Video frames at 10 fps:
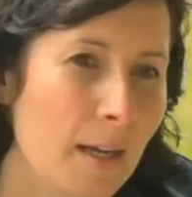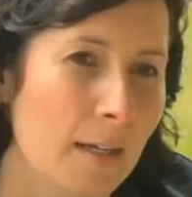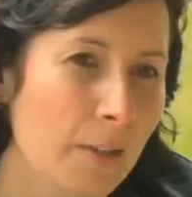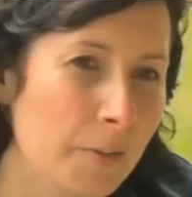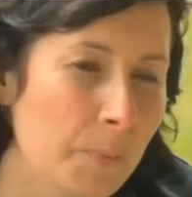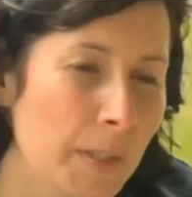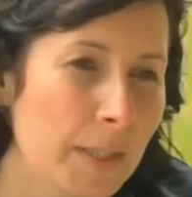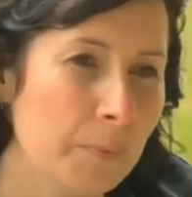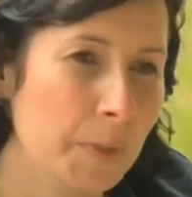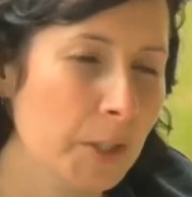Another way
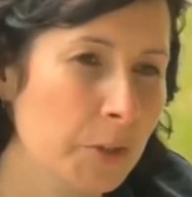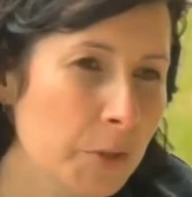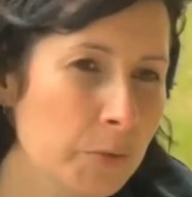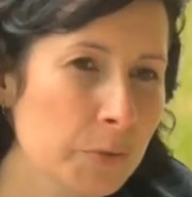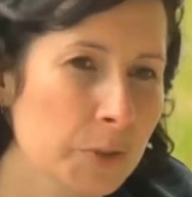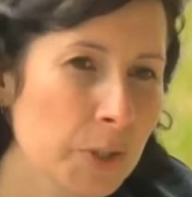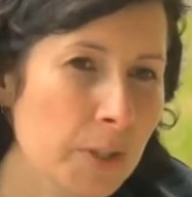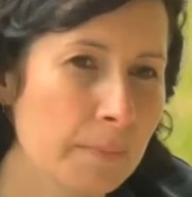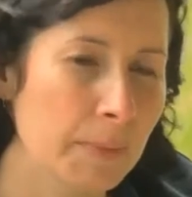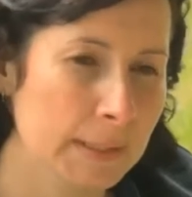that we can use
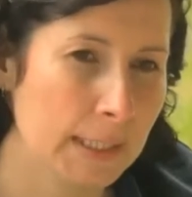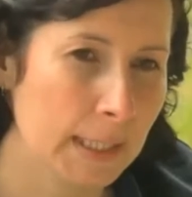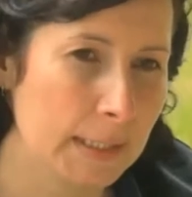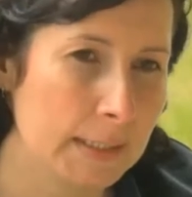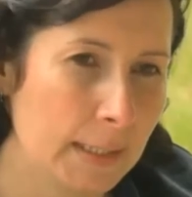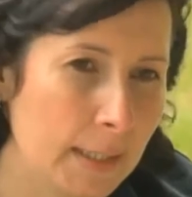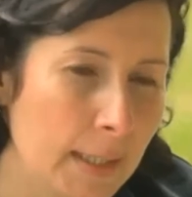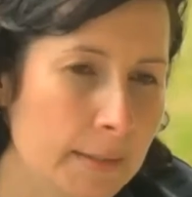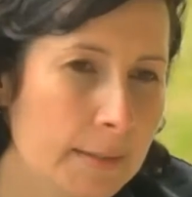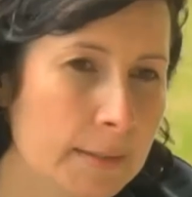to mitigate
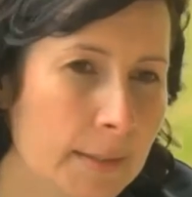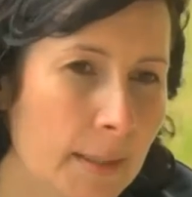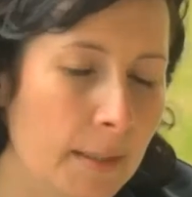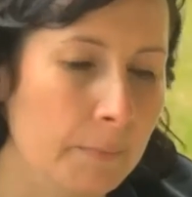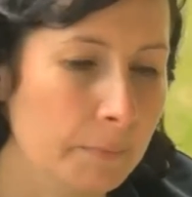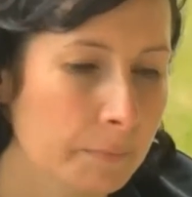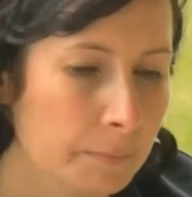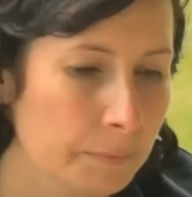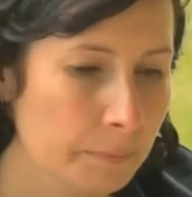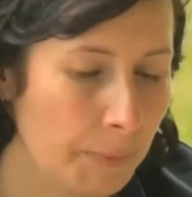against
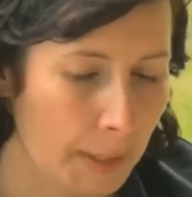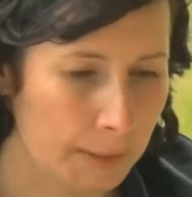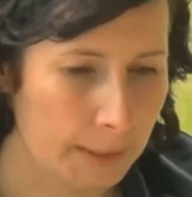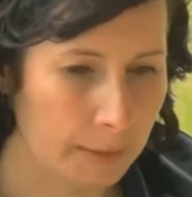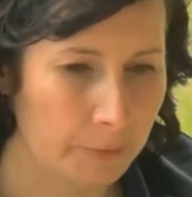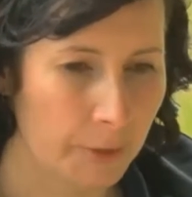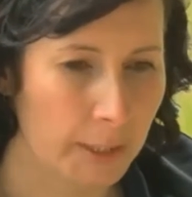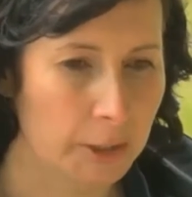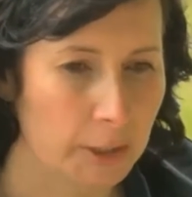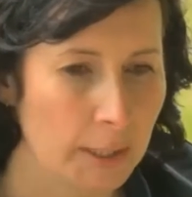parasite
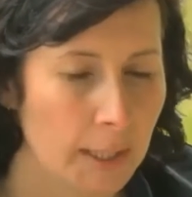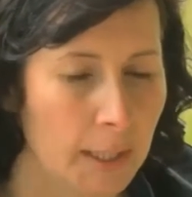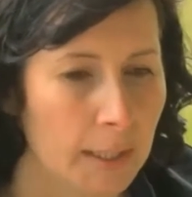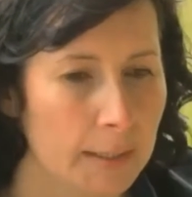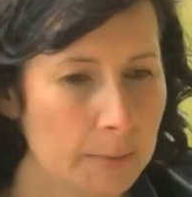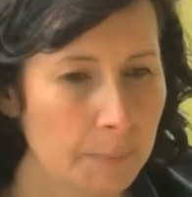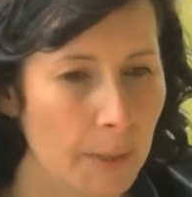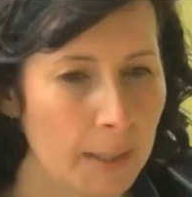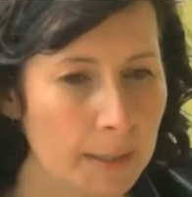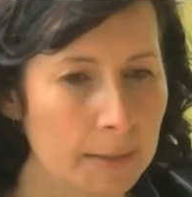infection is
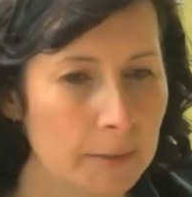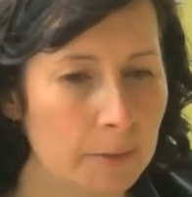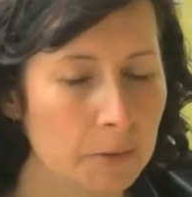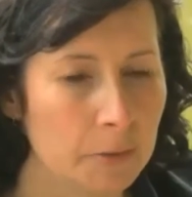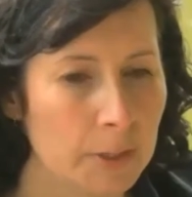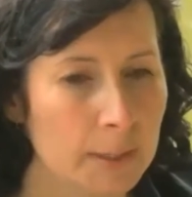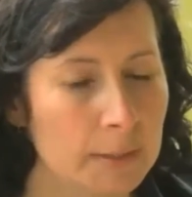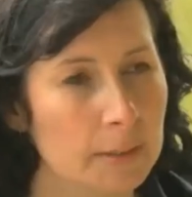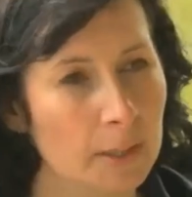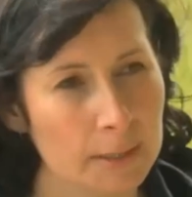by
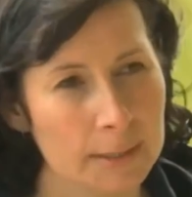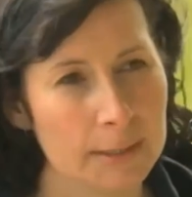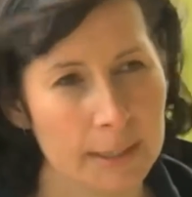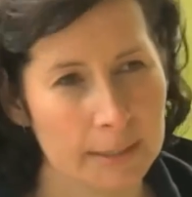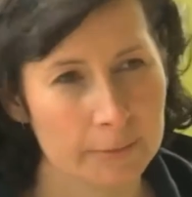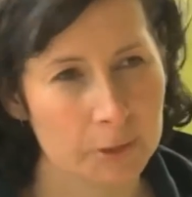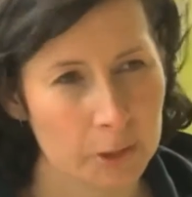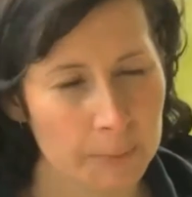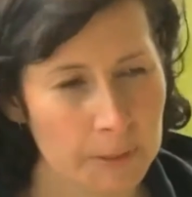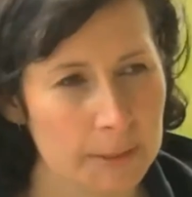using targeted selective
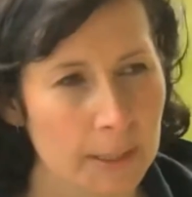treatments,